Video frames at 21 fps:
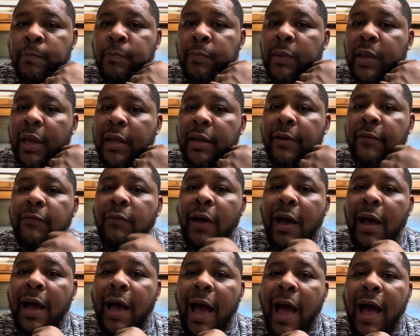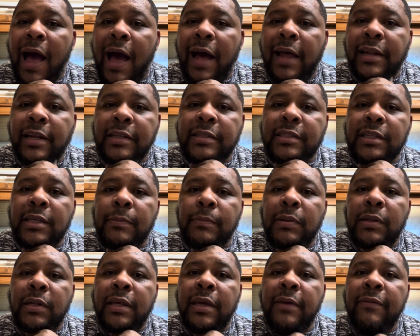And if I honestly
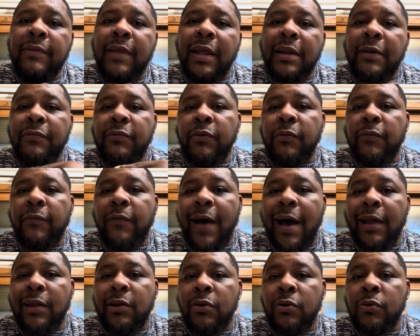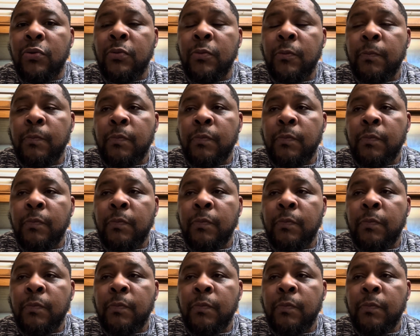believe that if you follow